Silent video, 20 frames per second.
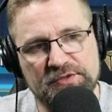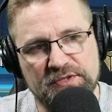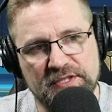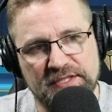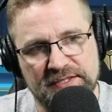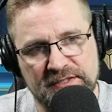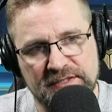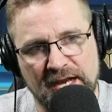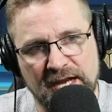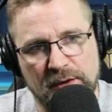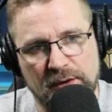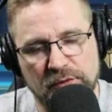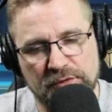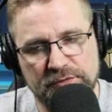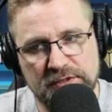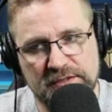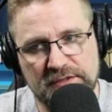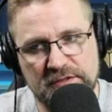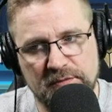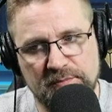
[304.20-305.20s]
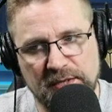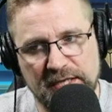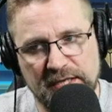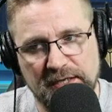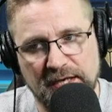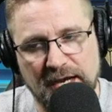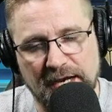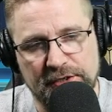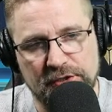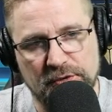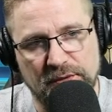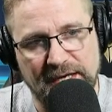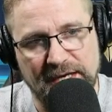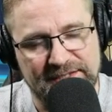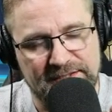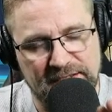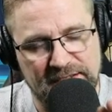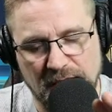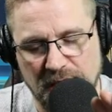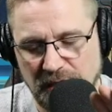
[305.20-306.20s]
is not worth it to me. I know I
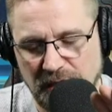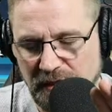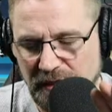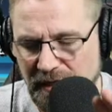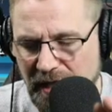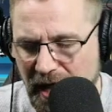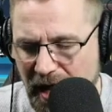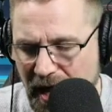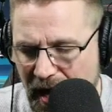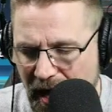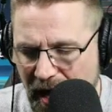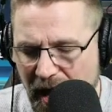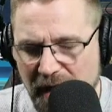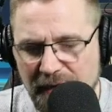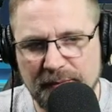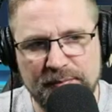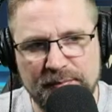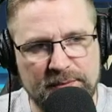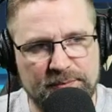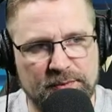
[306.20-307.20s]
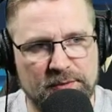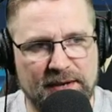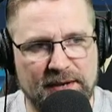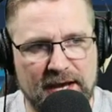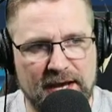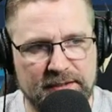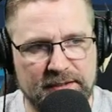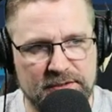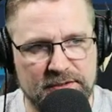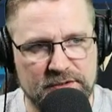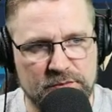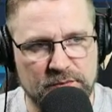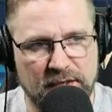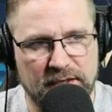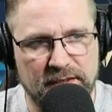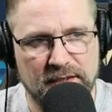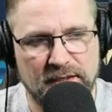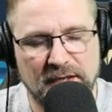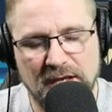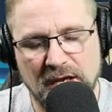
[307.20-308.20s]
see a lot of people modding this
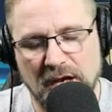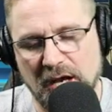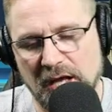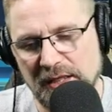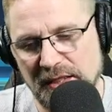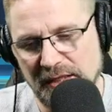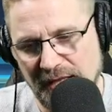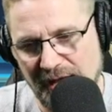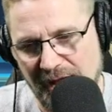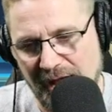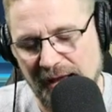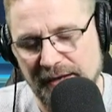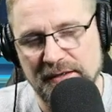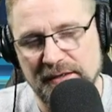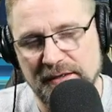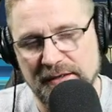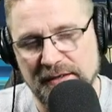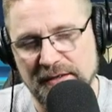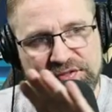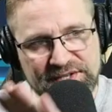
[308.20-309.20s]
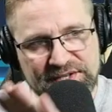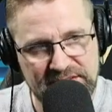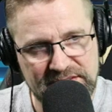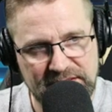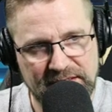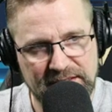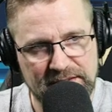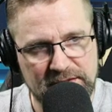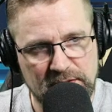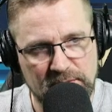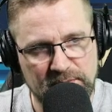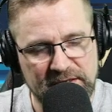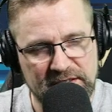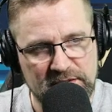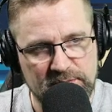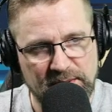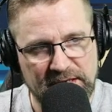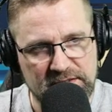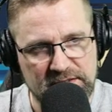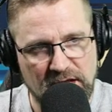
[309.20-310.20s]
way. A lot. This kit to me is
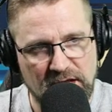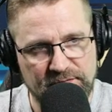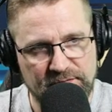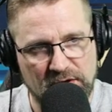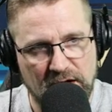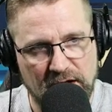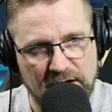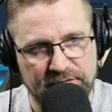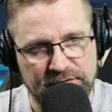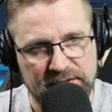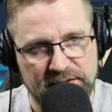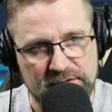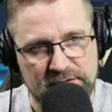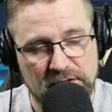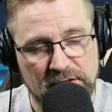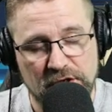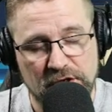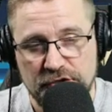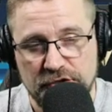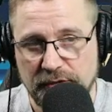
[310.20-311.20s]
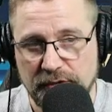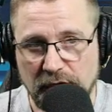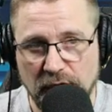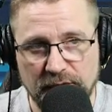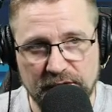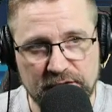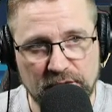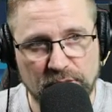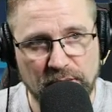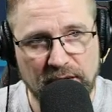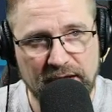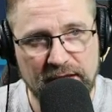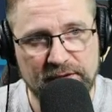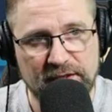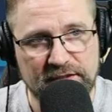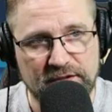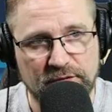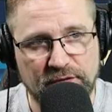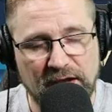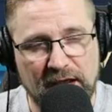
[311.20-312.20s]
based off of offense. You can go either way,
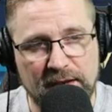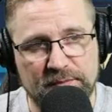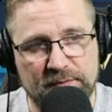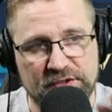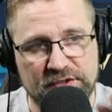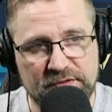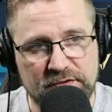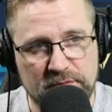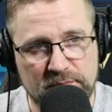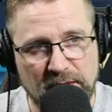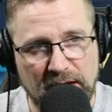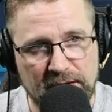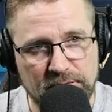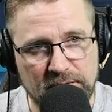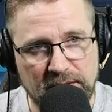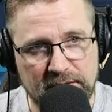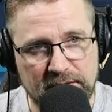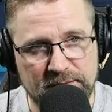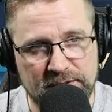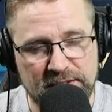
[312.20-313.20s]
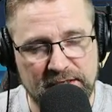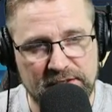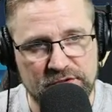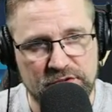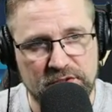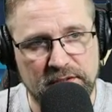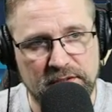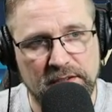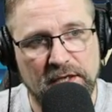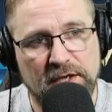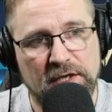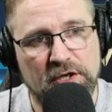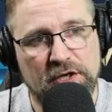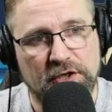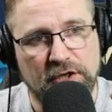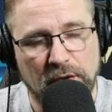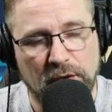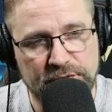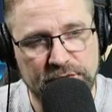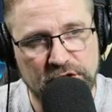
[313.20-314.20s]
that's fine, but this is my recommendation.
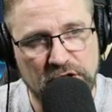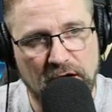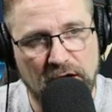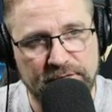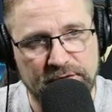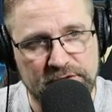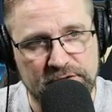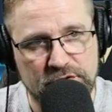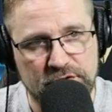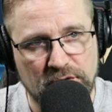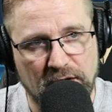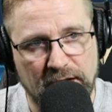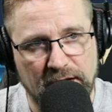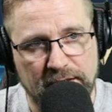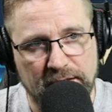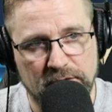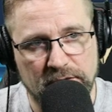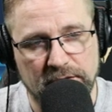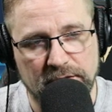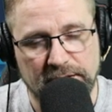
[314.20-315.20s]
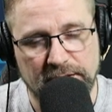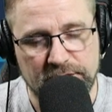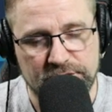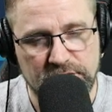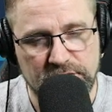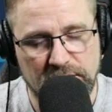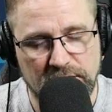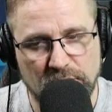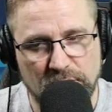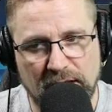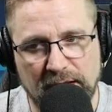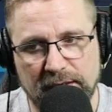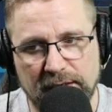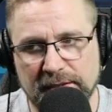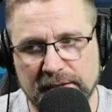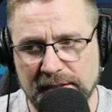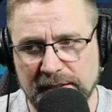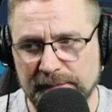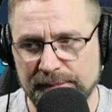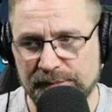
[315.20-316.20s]
Go with the offense triangle, and I'll show you why
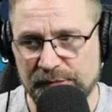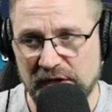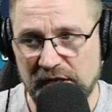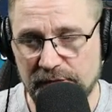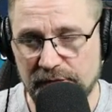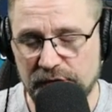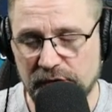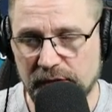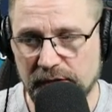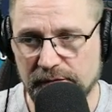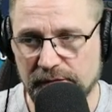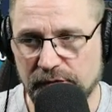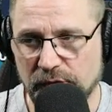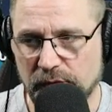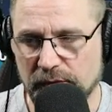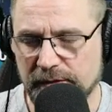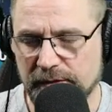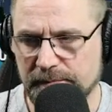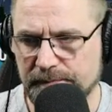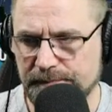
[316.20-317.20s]
if you can afford it